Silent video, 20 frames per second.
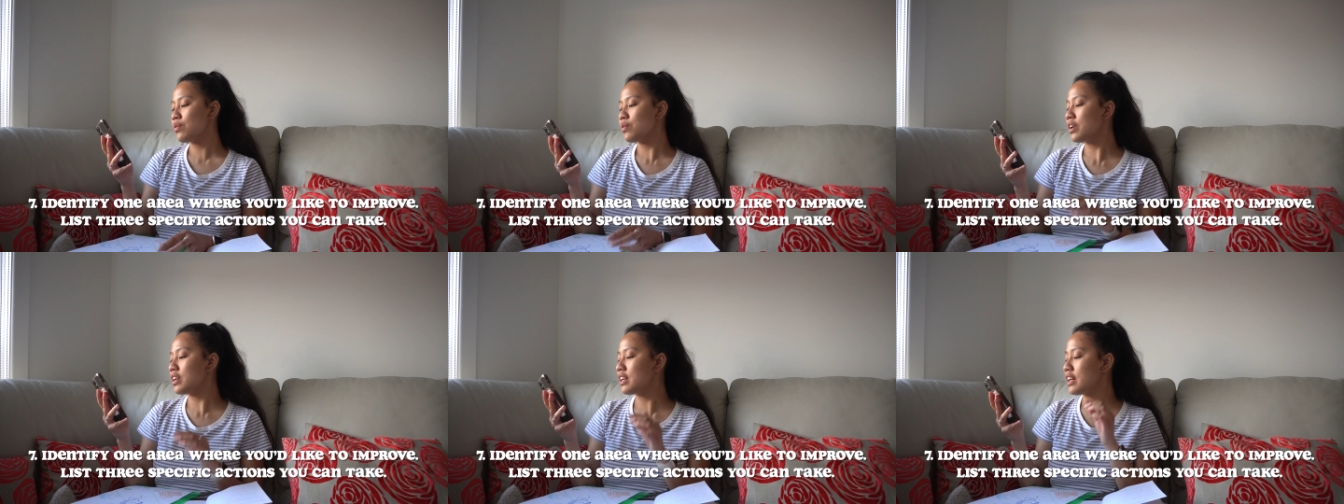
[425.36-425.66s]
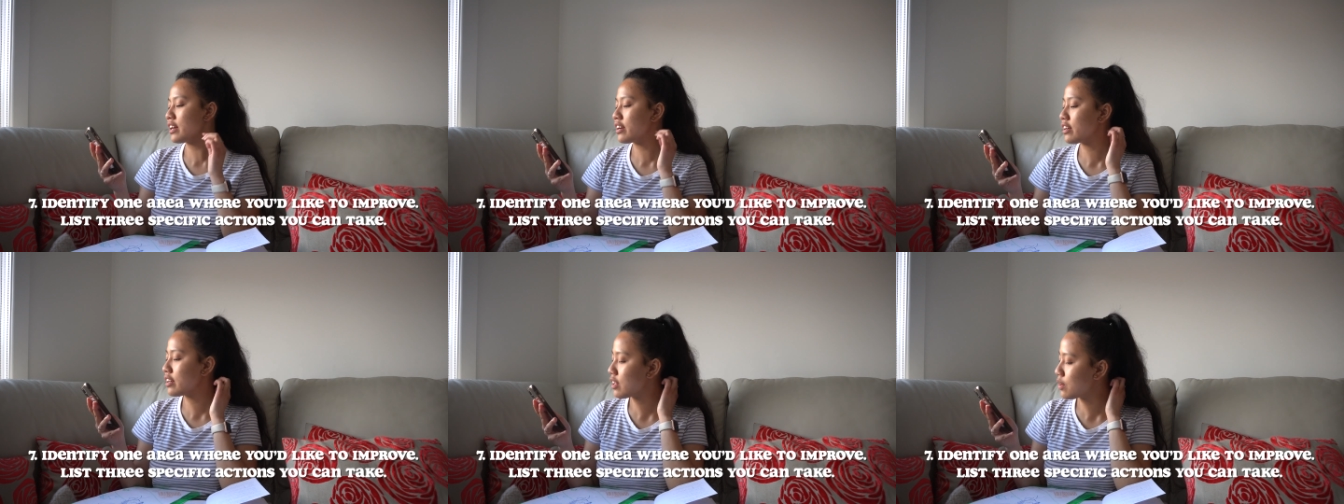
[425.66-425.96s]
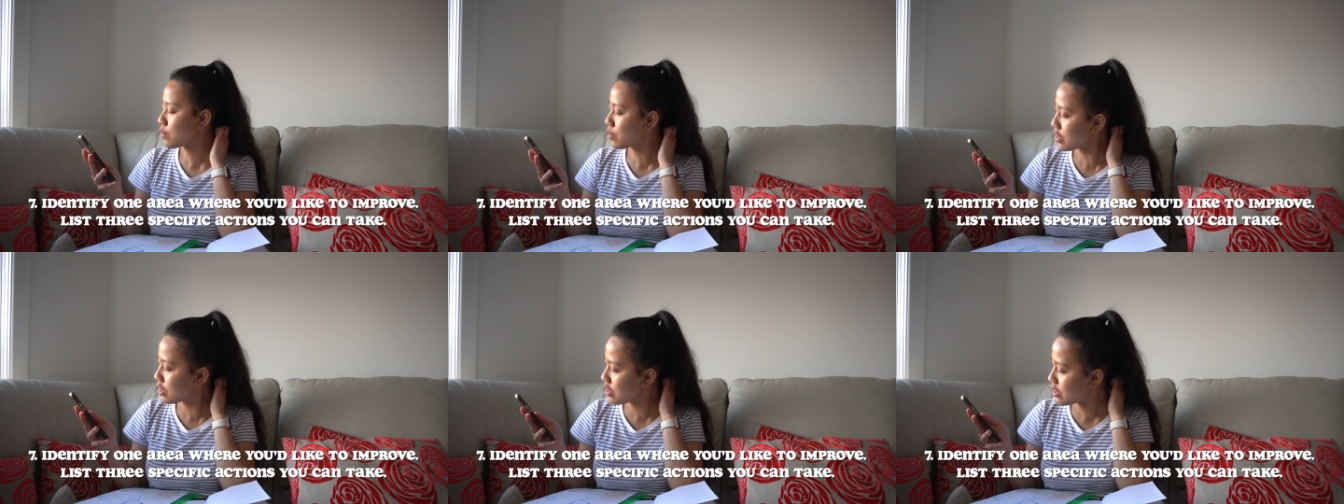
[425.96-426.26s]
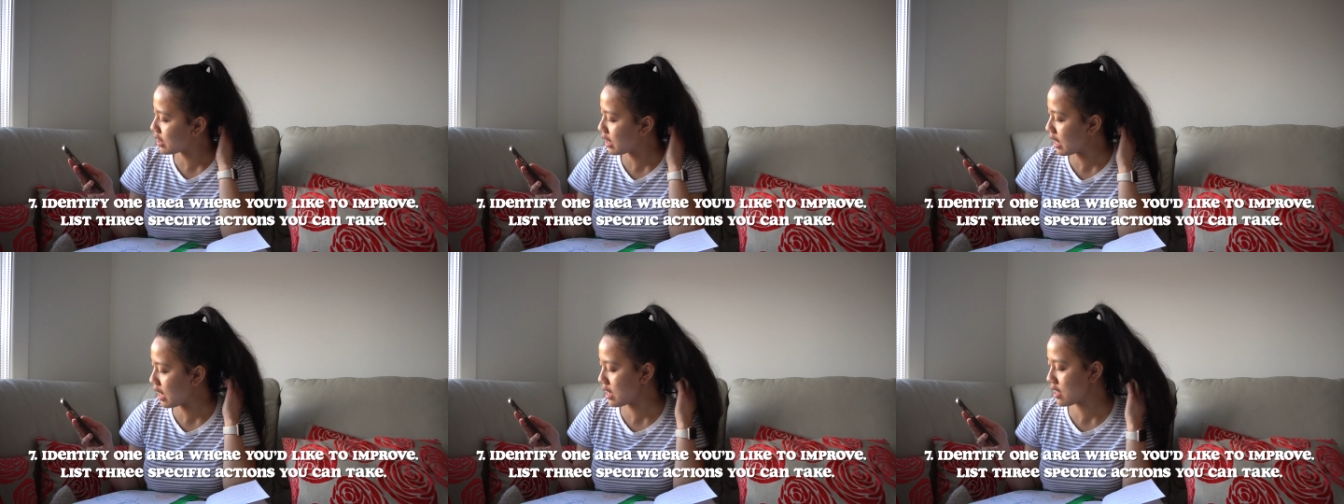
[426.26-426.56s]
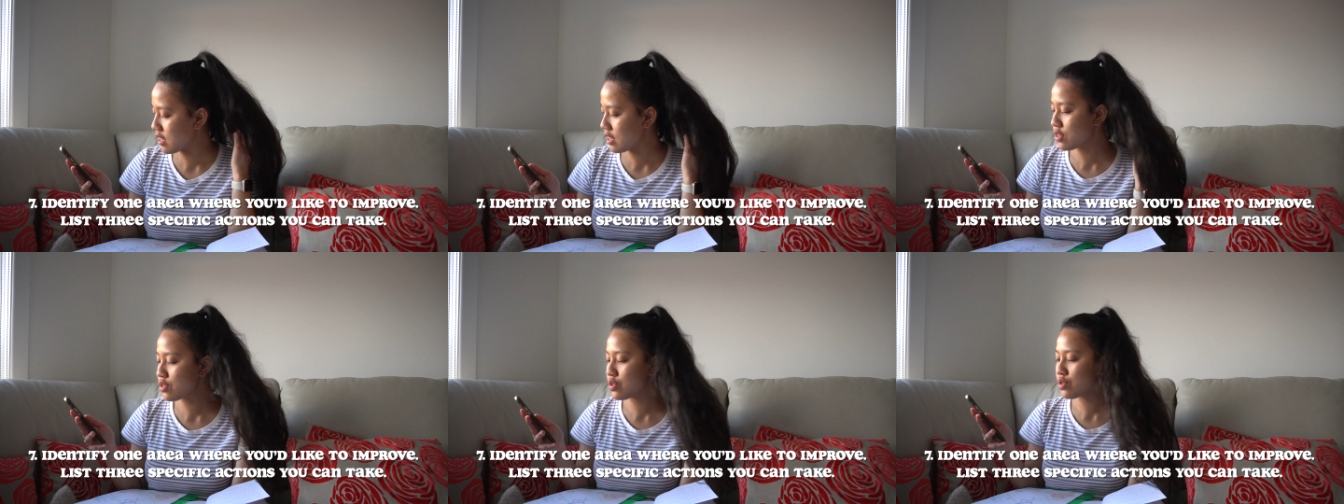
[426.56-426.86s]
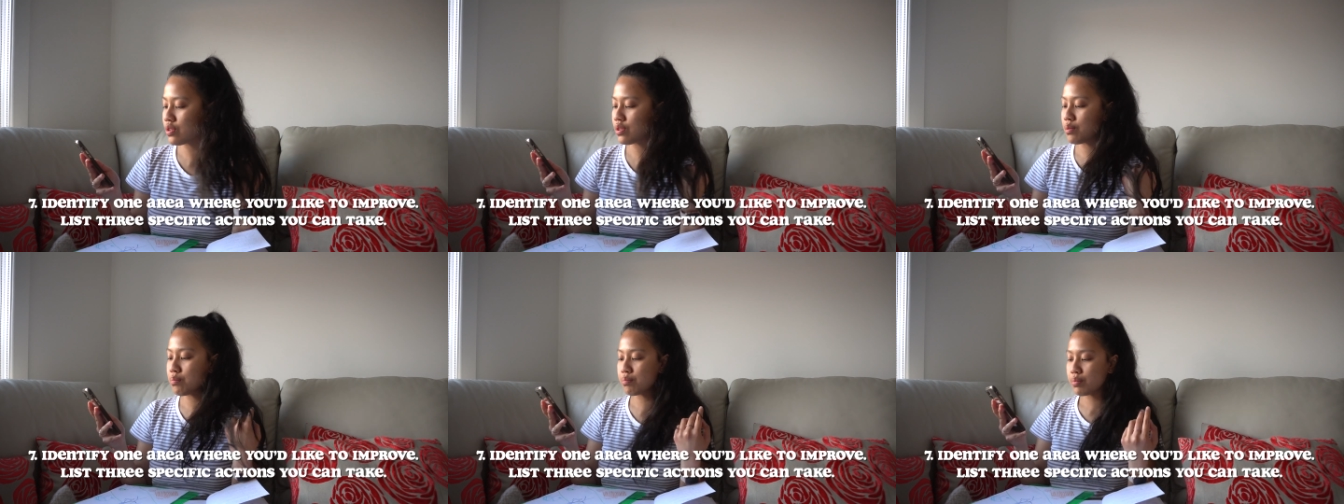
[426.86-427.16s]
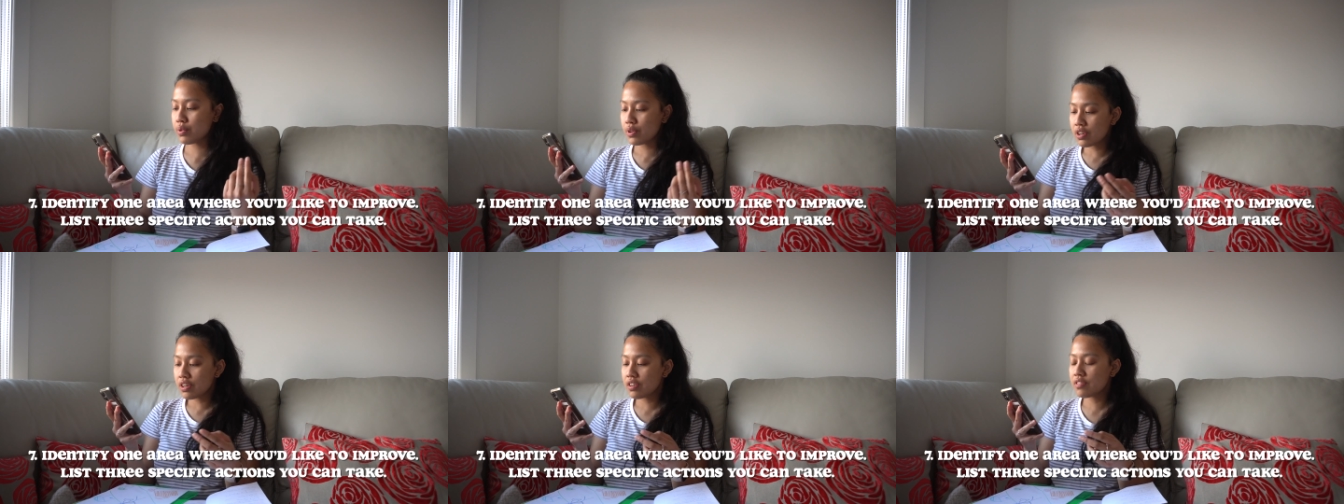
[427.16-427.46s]
one area where you'd like to
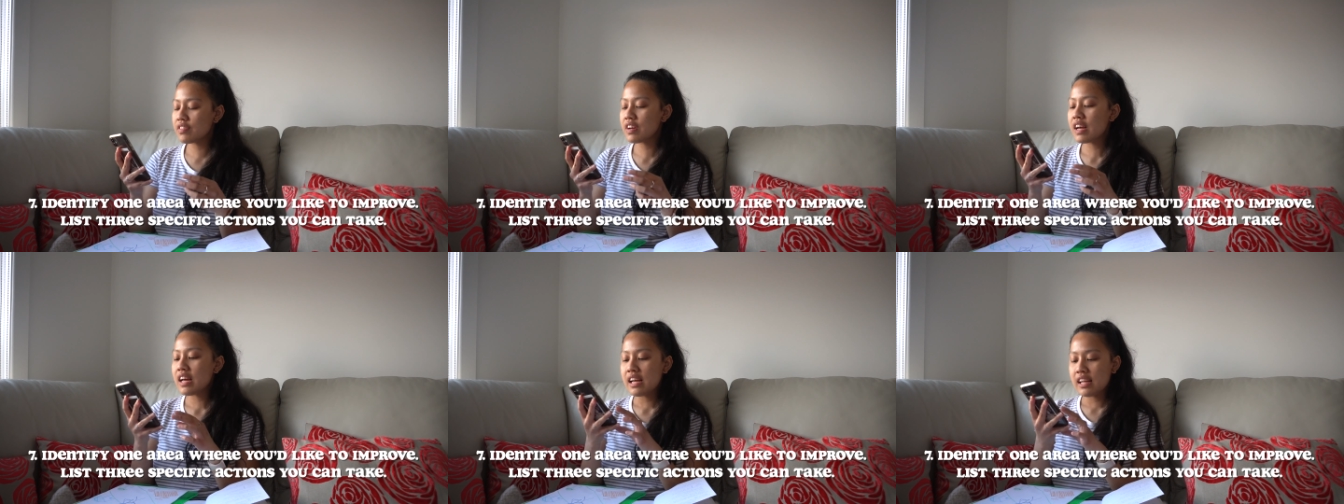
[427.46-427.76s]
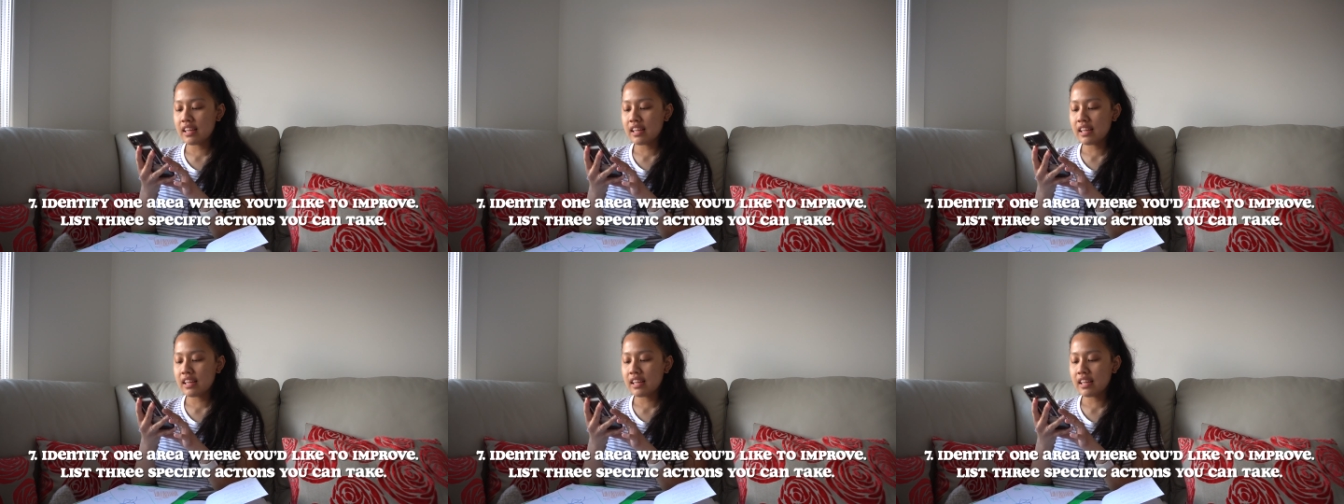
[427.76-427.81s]
improve,